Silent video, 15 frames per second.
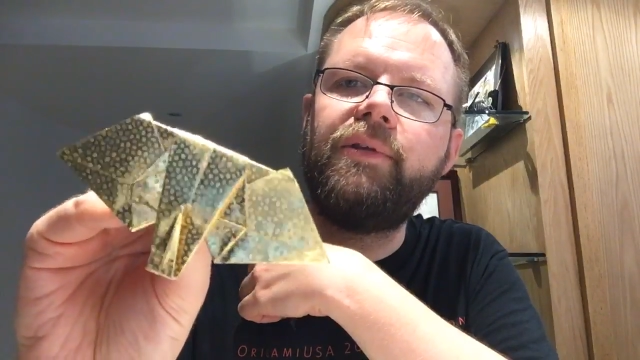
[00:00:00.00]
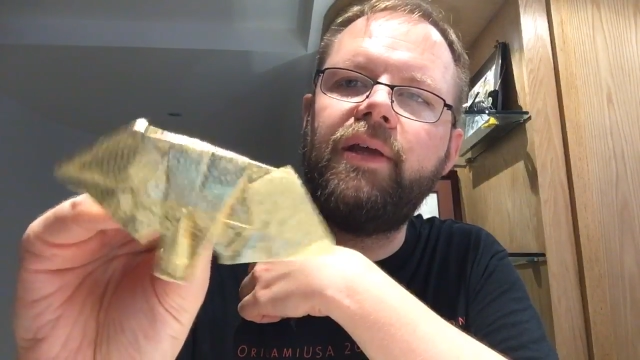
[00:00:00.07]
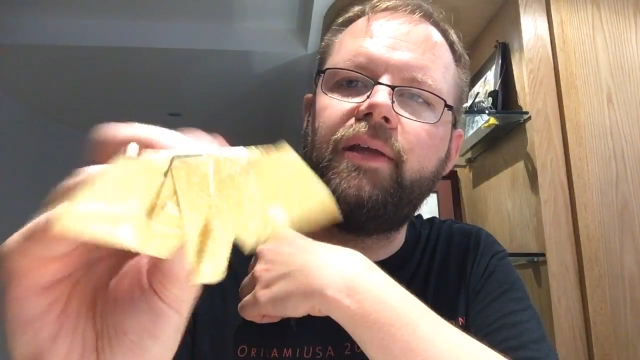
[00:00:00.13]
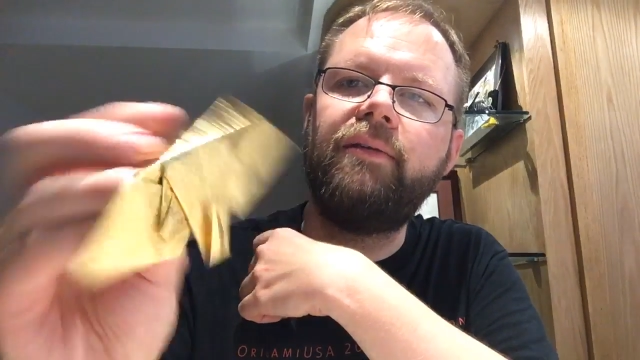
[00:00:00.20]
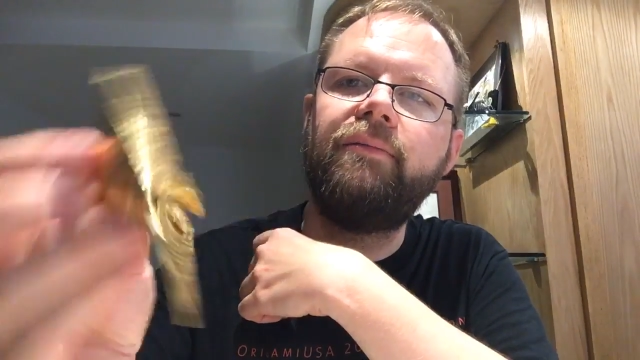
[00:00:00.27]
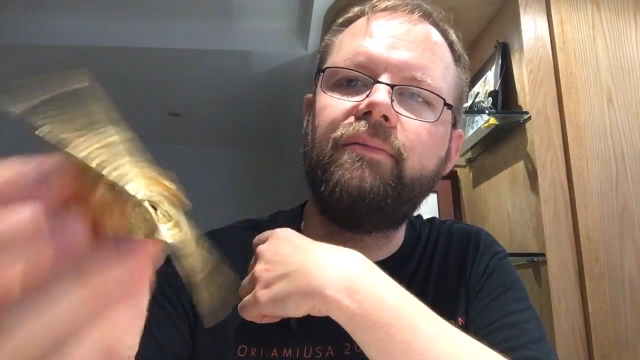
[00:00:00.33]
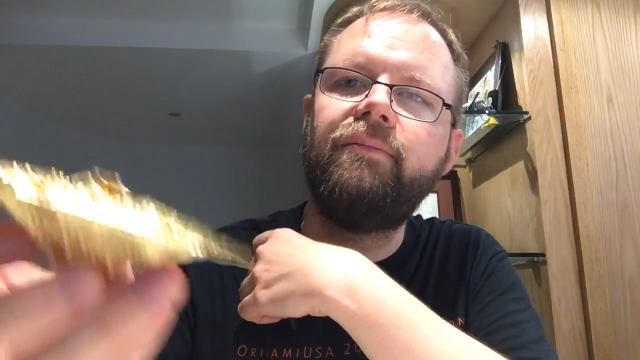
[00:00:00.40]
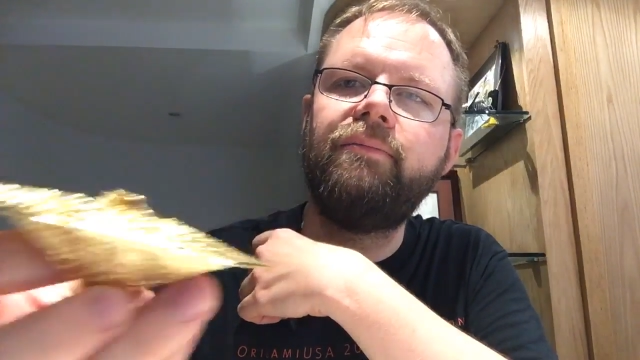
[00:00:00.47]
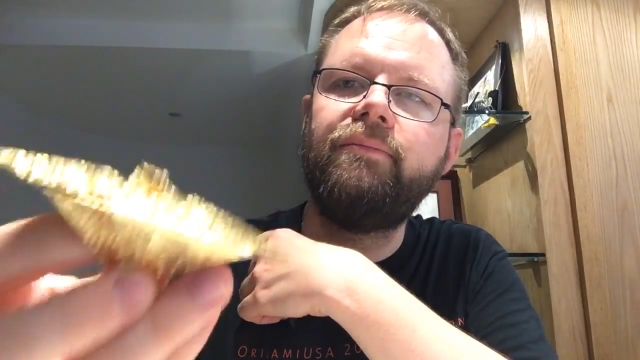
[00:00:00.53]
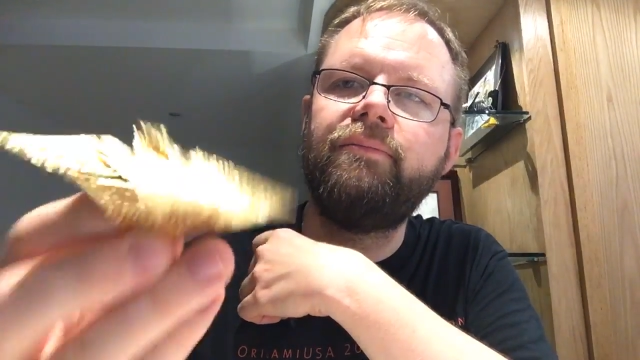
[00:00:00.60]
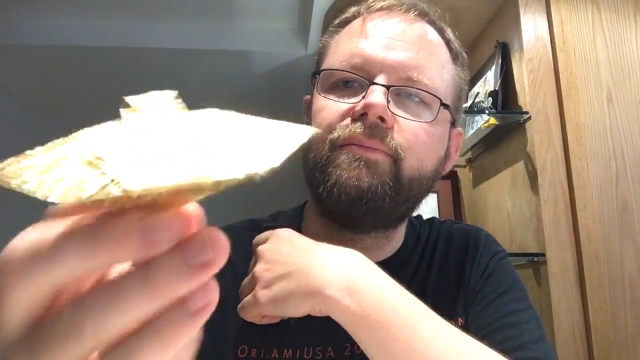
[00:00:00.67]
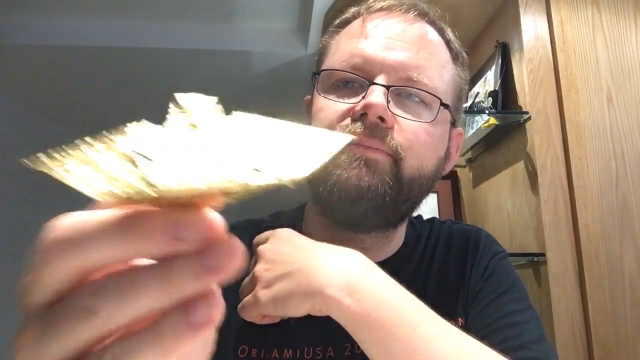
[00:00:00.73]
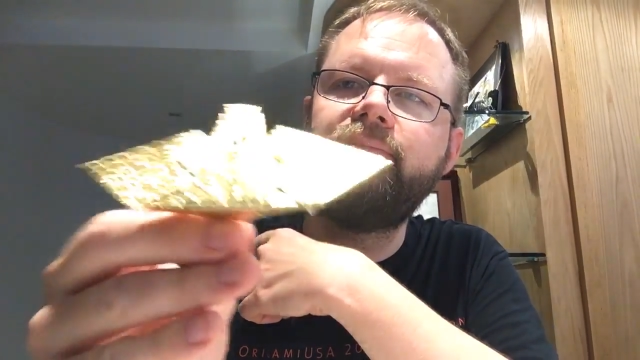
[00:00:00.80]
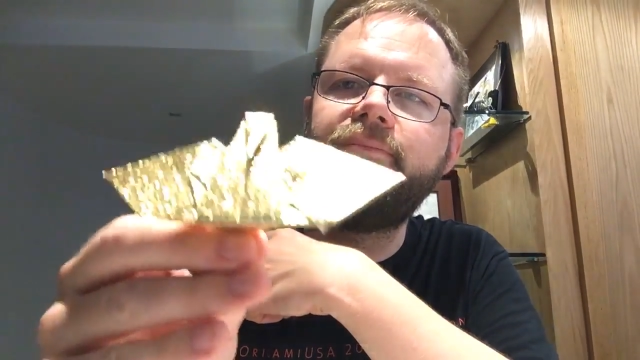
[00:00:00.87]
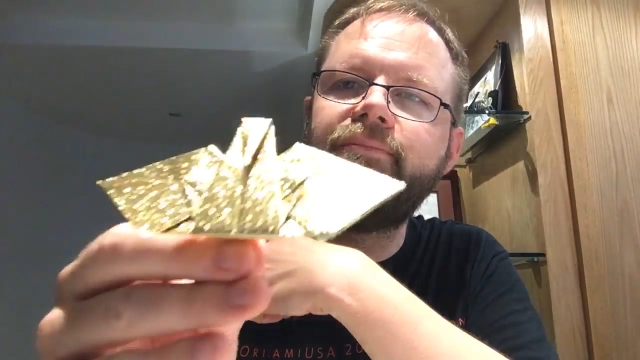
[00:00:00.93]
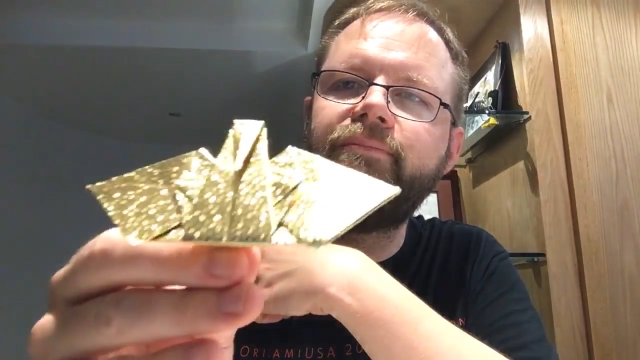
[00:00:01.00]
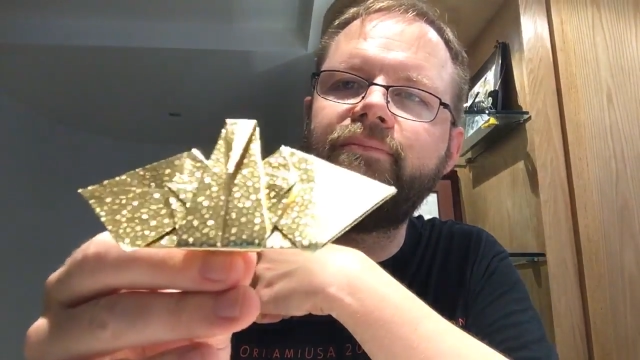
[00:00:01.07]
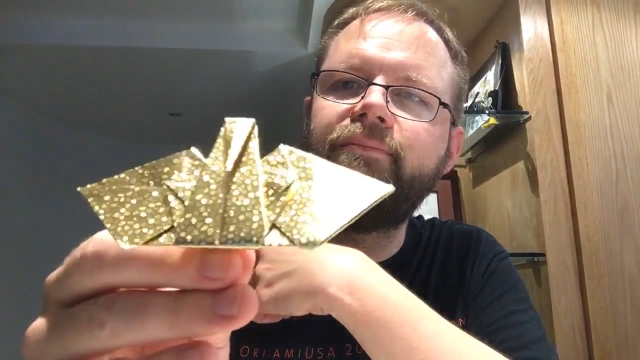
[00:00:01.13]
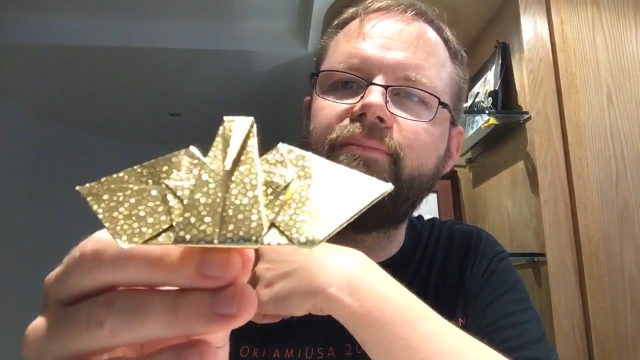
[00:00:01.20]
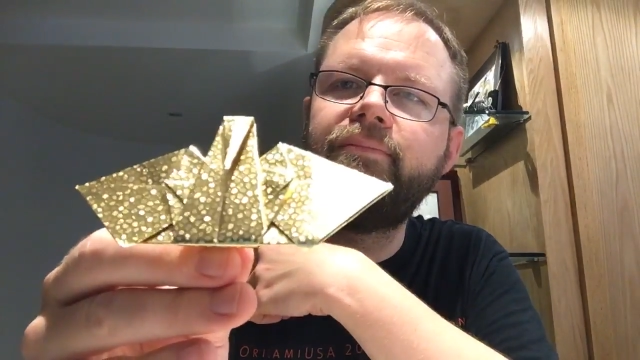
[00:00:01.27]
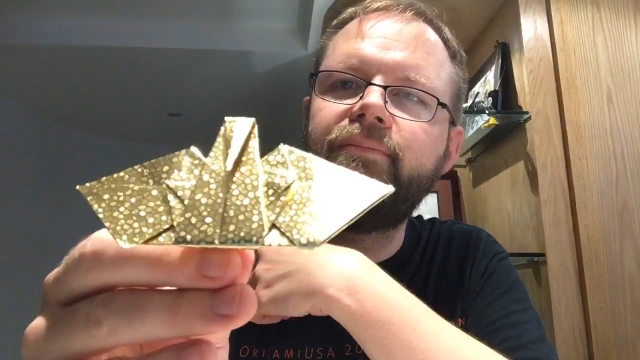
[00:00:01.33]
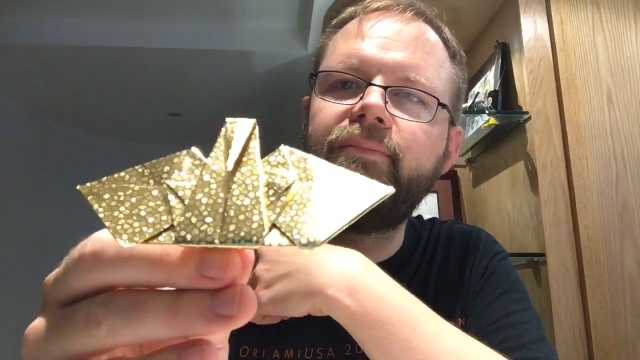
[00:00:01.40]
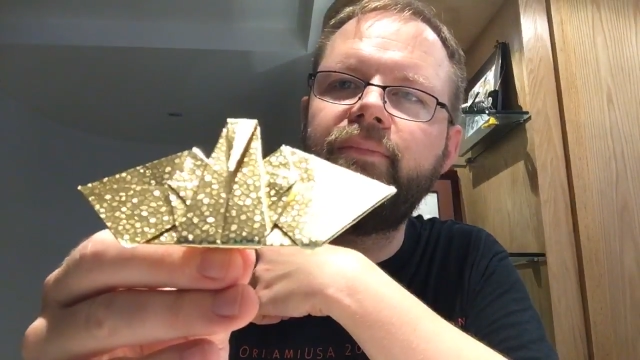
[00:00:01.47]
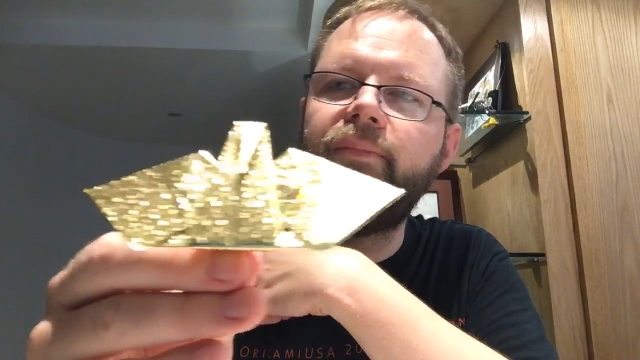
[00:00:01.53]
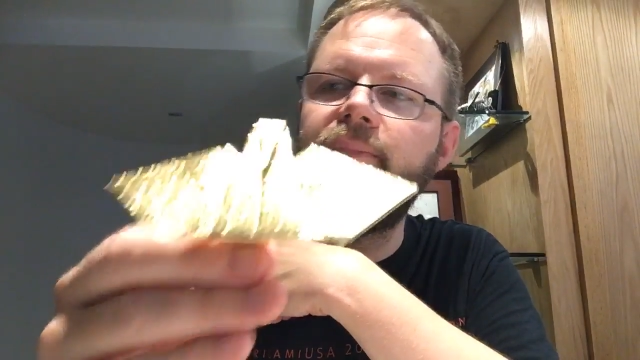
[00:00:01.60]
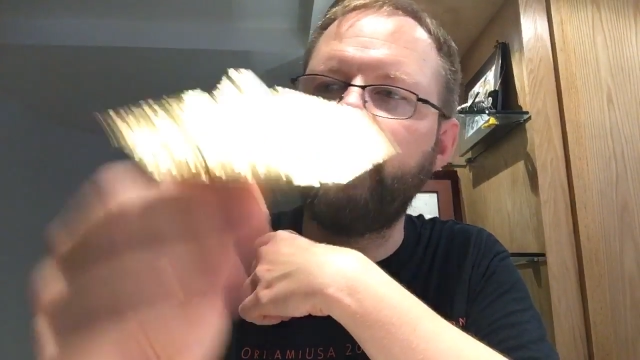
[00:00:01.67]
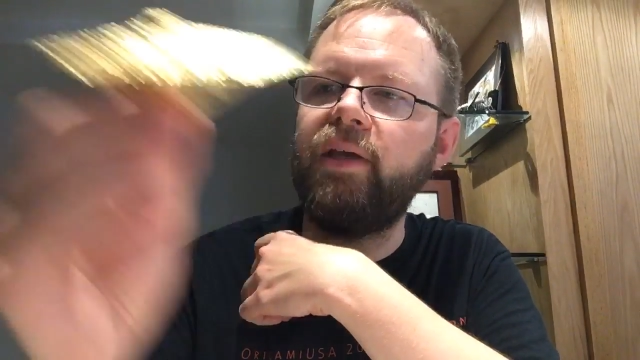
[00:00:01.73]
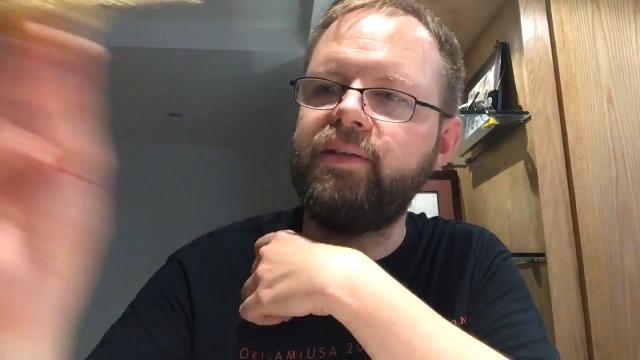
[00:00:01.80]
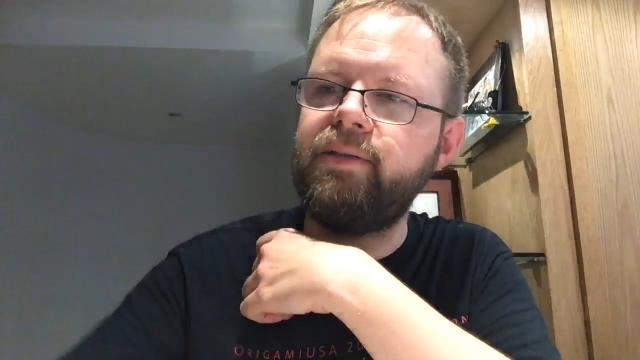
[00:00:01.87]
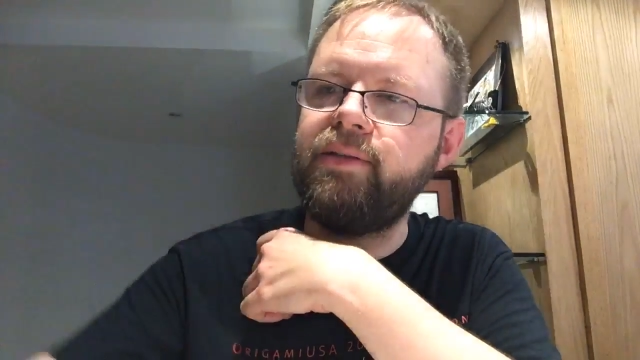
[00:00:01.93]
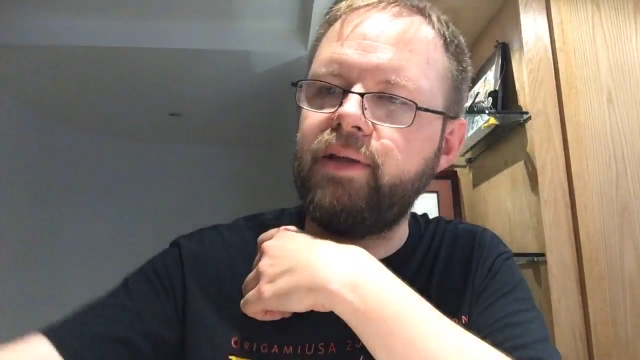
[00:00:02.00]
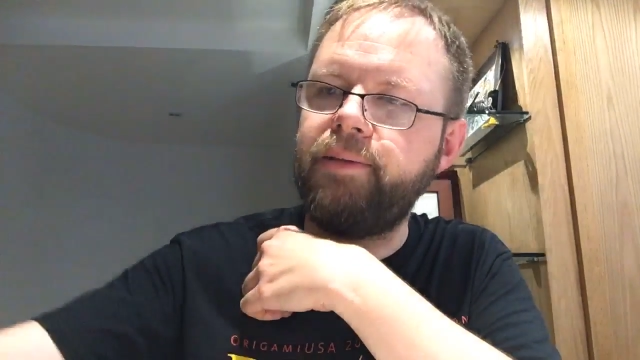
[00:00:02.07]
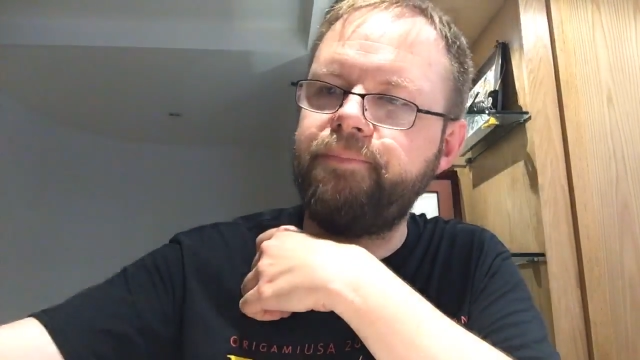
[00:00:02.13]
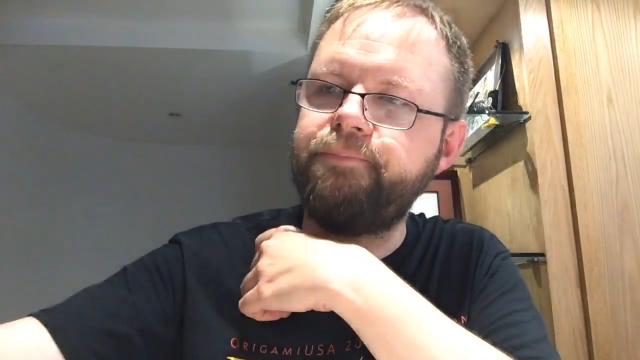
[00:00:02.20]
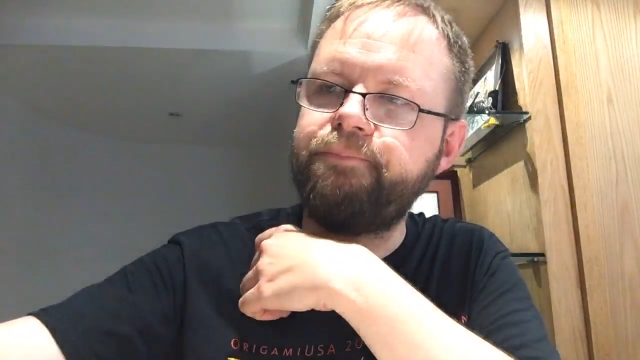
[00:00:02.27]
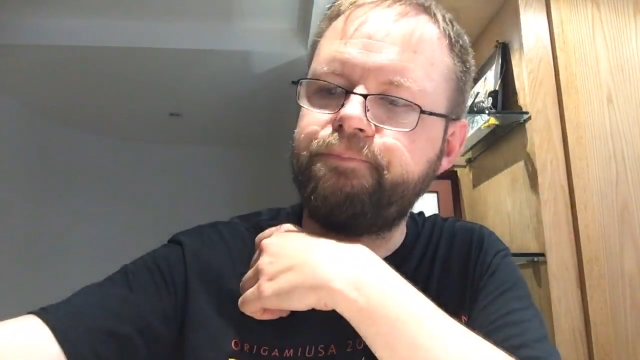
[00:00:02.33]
head. Nice design.